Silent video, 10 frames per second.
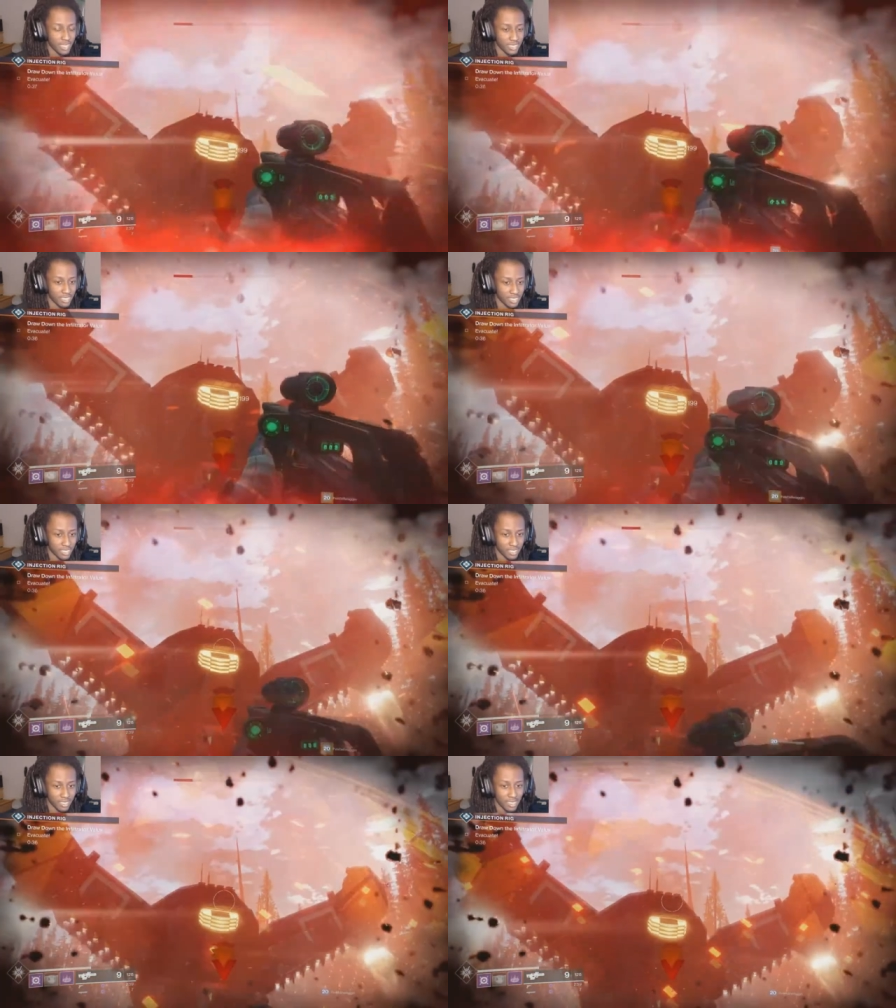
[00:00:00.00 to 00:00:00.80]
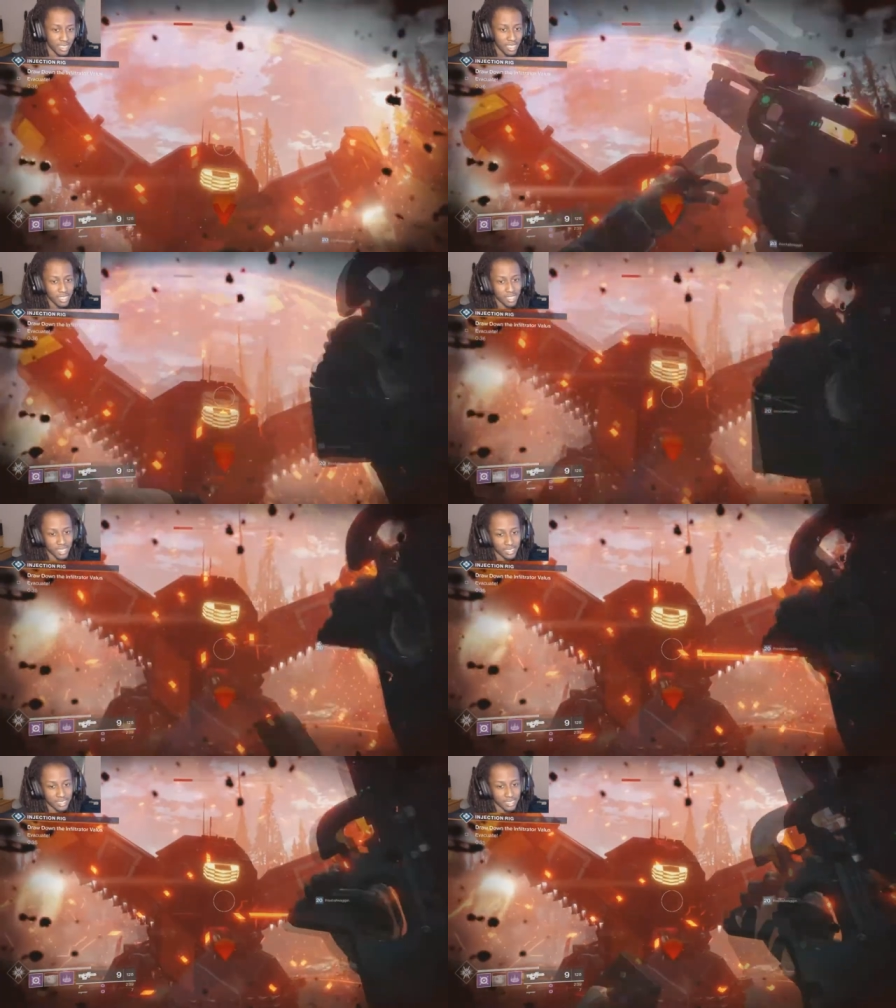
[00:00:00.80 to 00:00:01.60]
anything
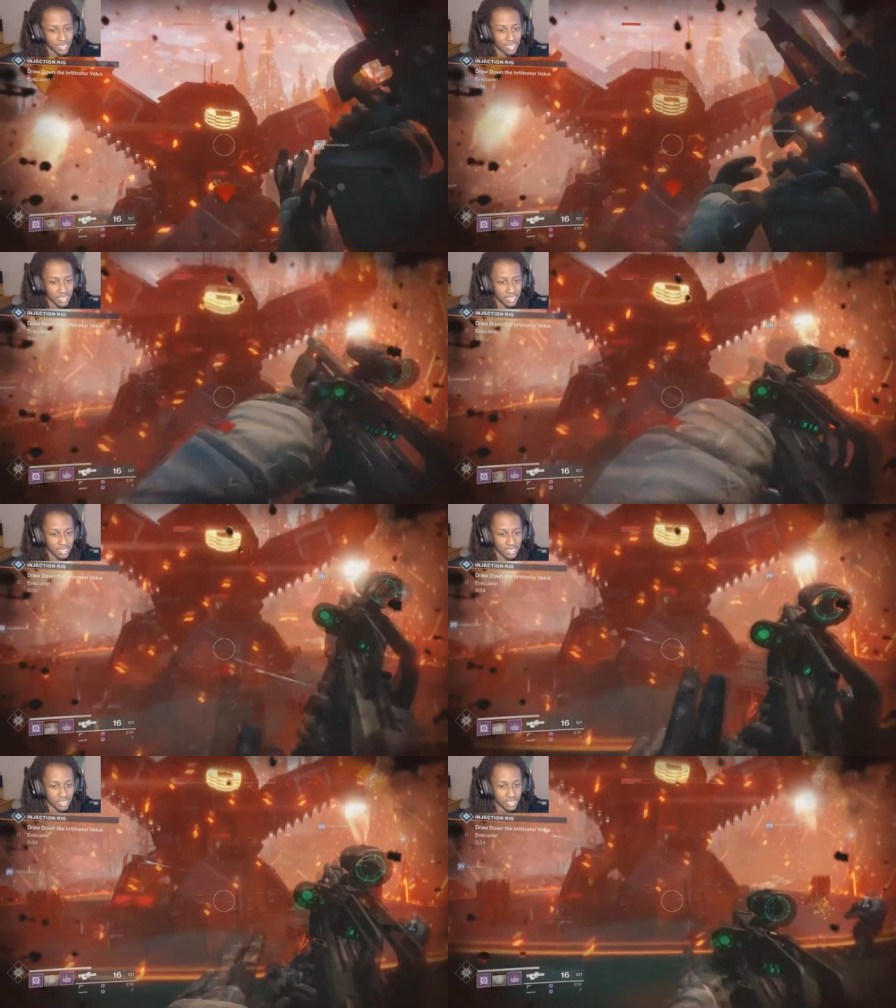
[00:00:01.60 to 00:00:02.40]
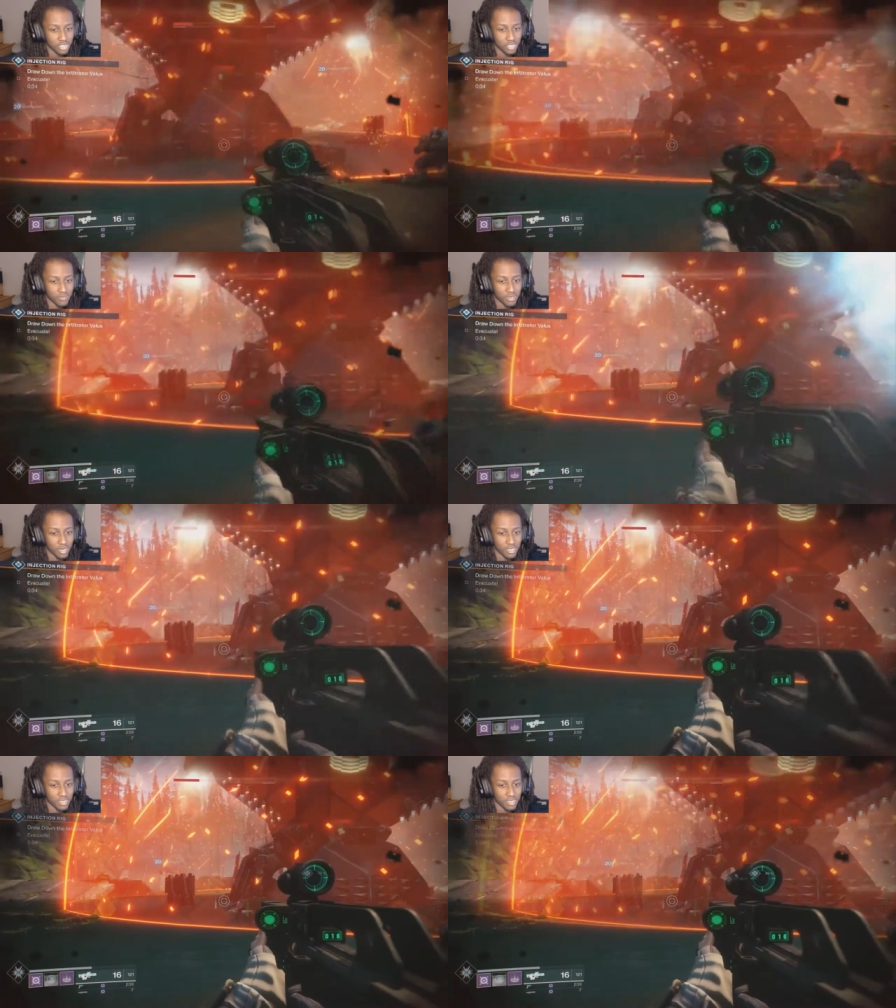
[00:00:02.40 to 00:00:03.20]
that's in
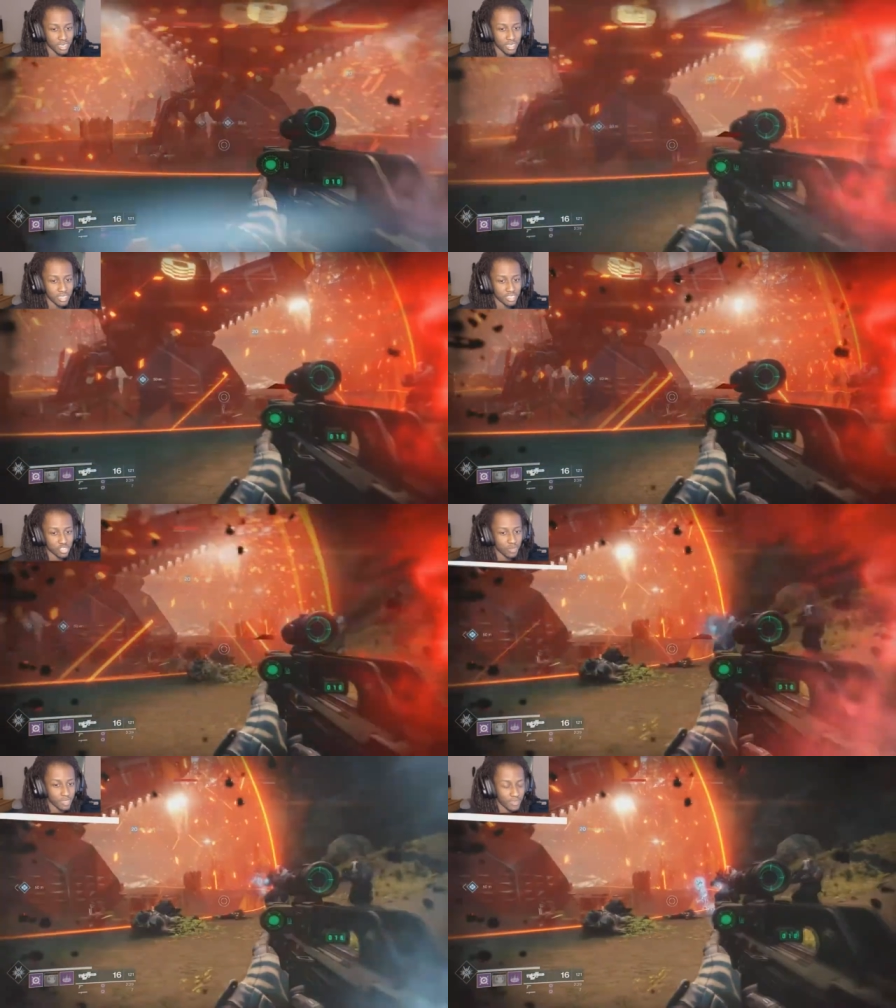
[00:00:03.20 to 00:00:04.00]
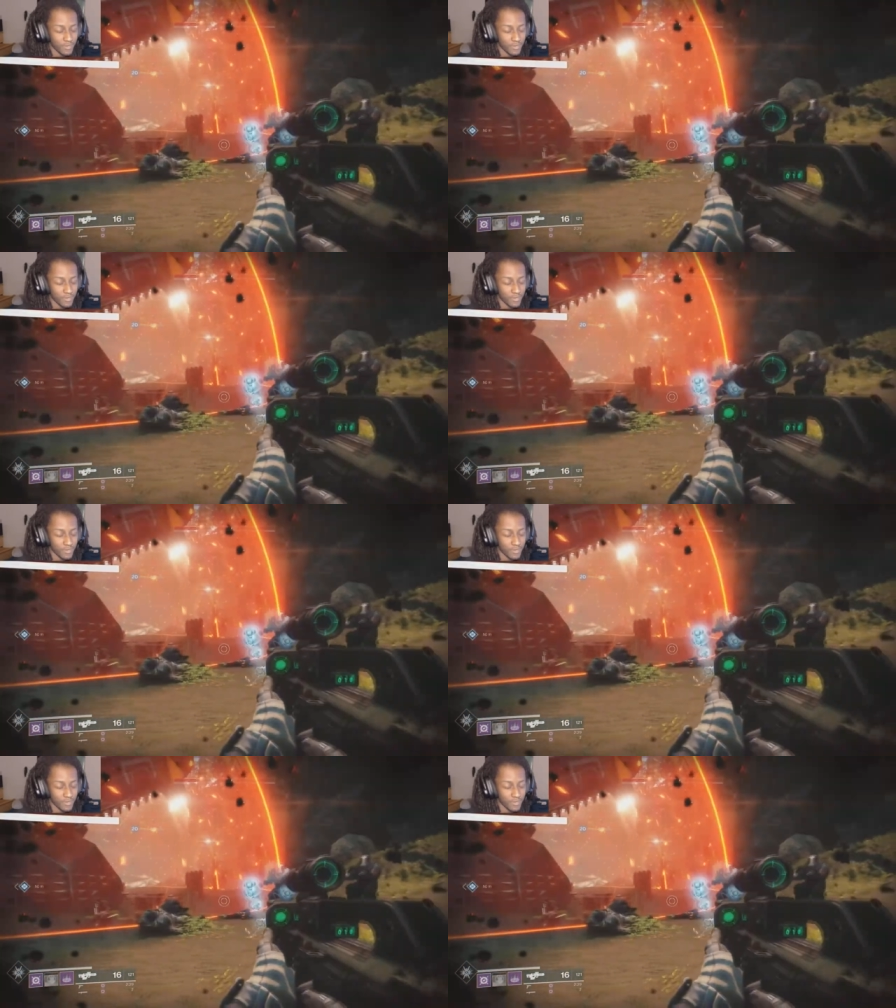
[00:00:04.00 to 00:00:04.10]
Stormcaller uh, Attunement